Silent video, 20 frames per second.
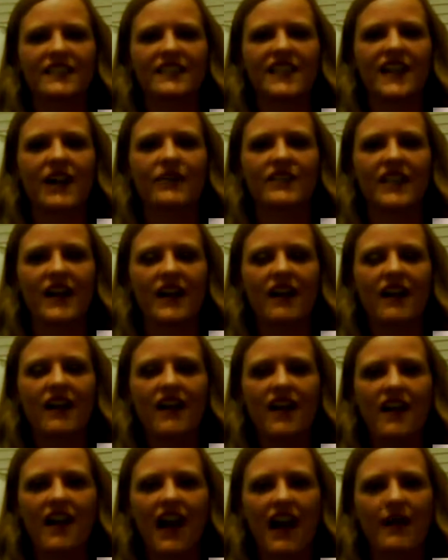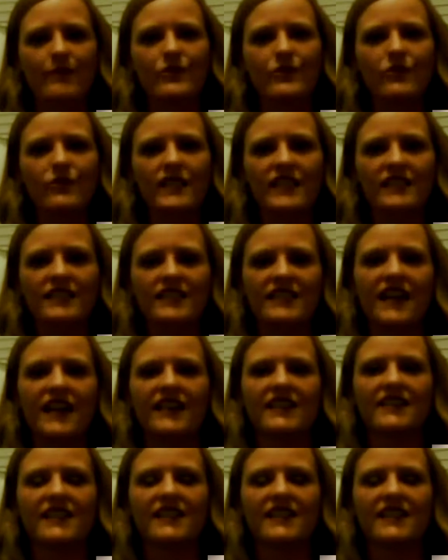that I was like, I'm 26.